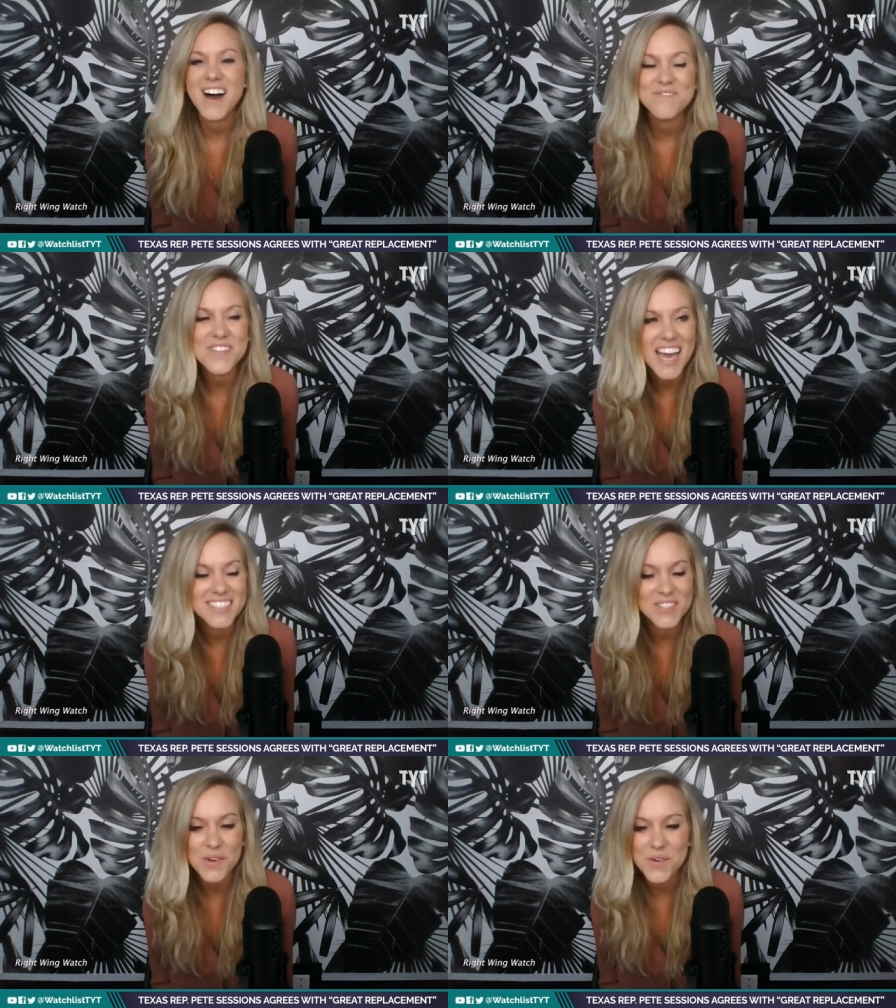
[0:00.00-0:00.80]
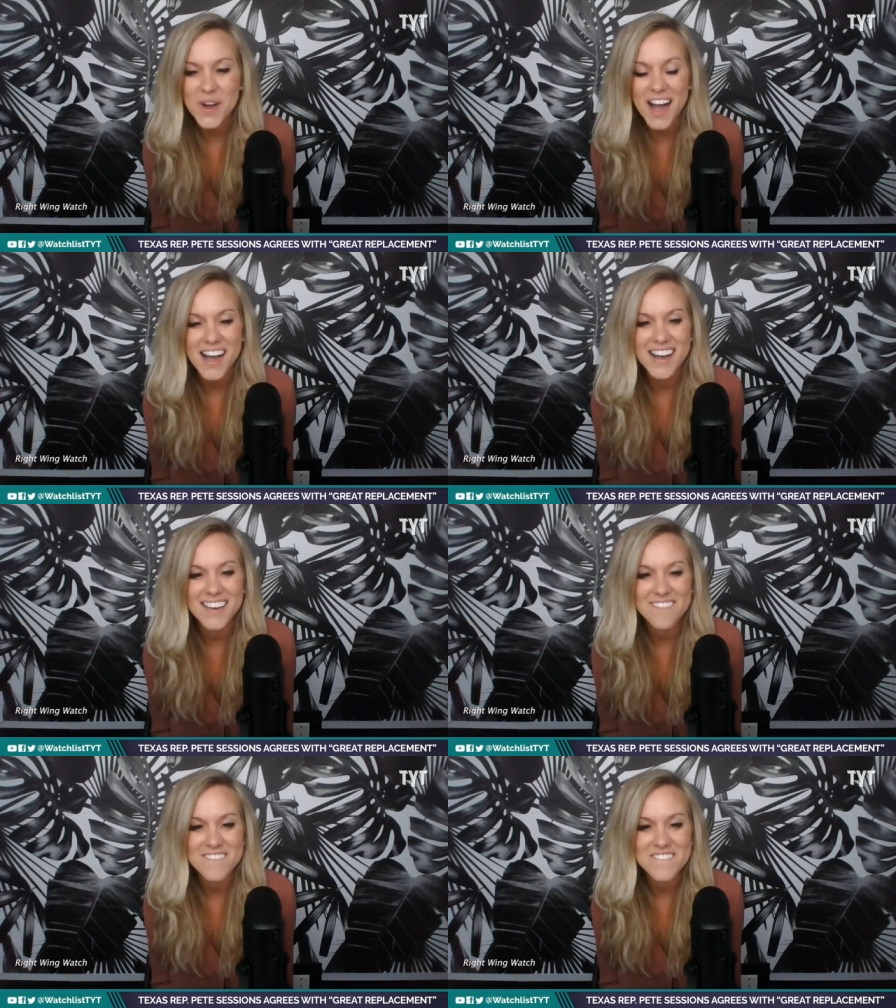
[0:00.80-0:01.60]
um, yeah, so.
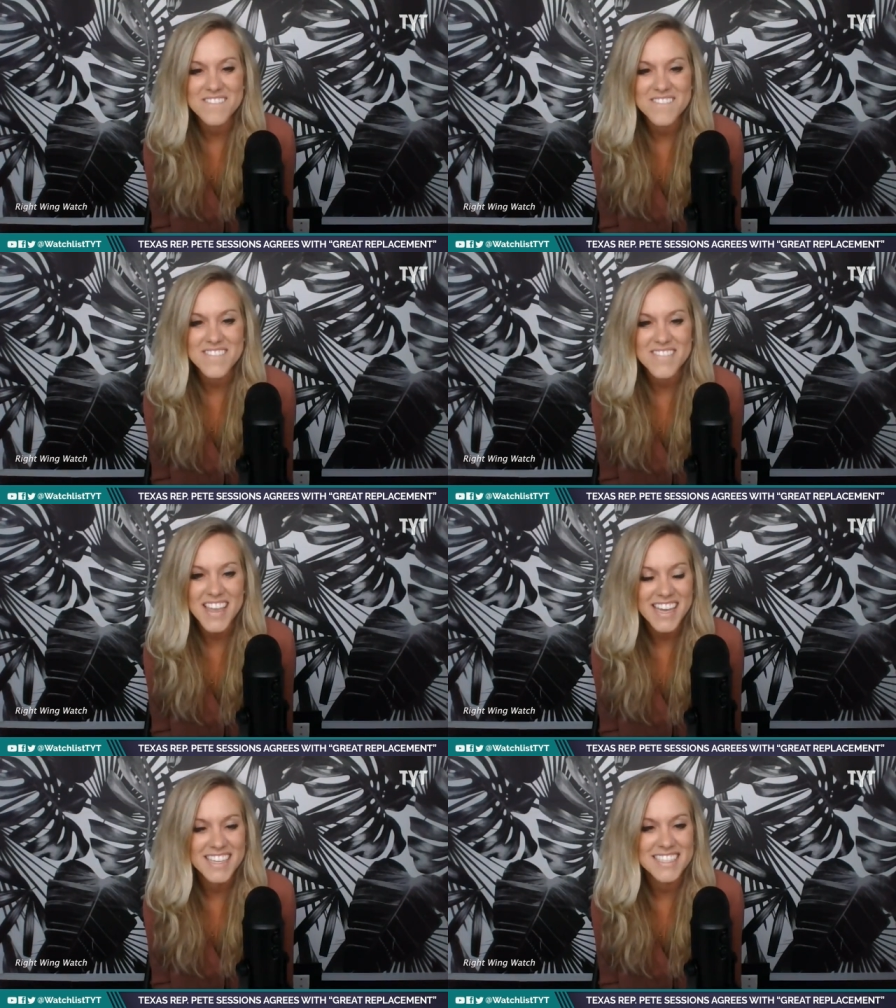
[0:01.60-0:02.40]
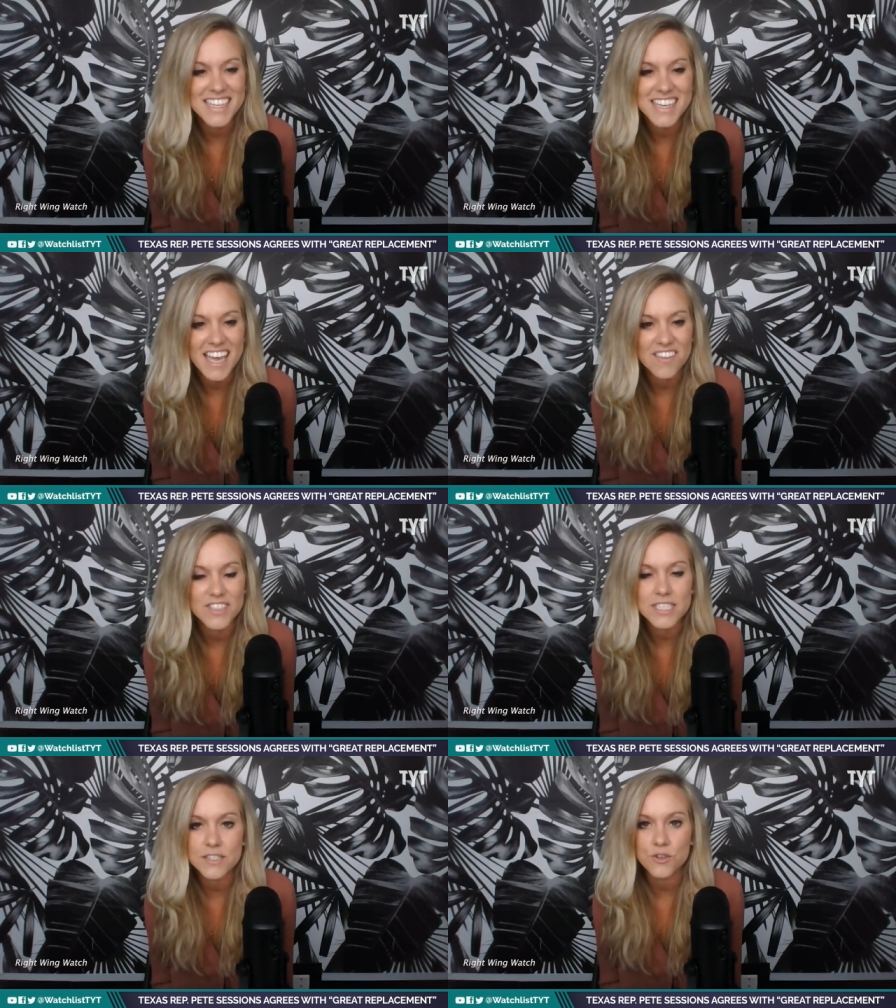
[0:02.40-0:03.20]
Uh, like I said again,
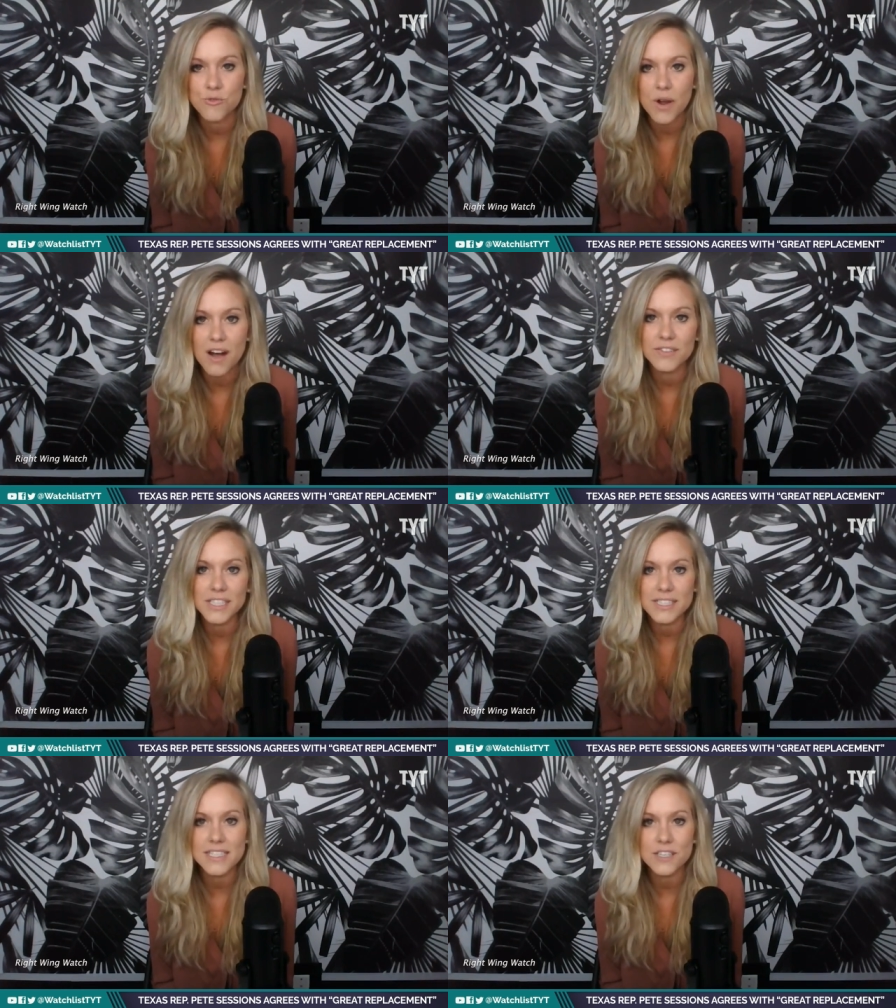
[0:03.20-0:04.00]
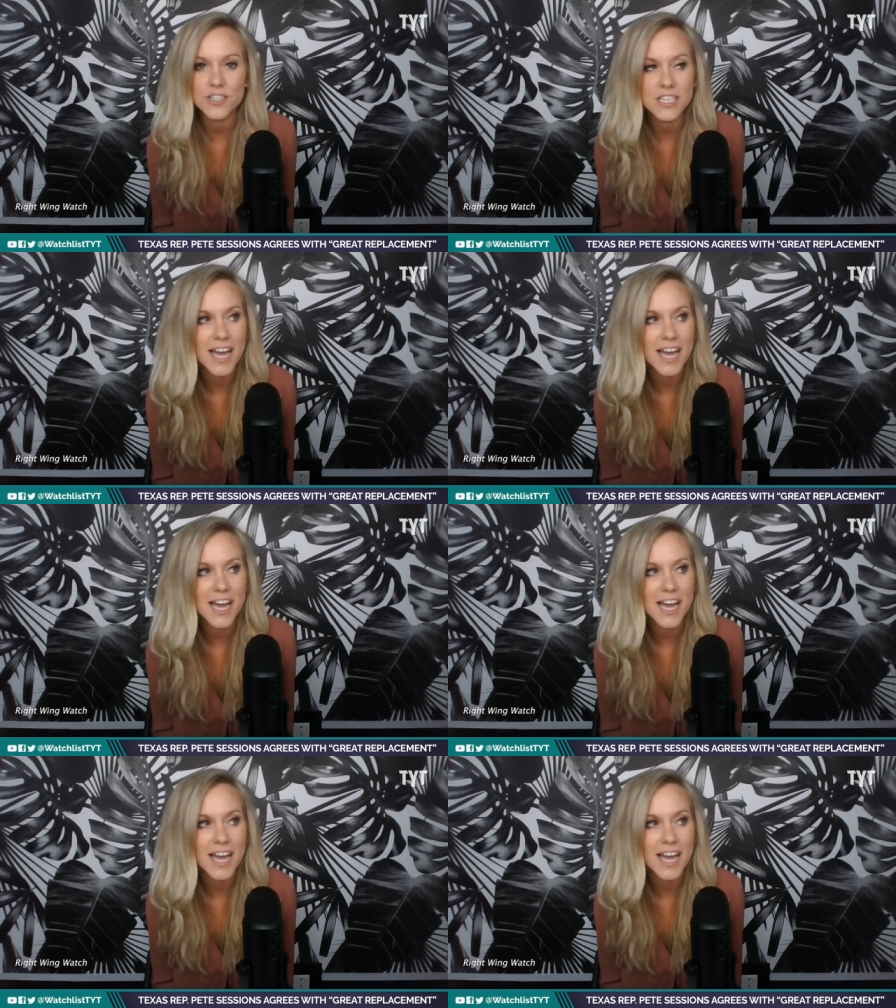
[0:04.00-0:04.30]
this is a groveling session.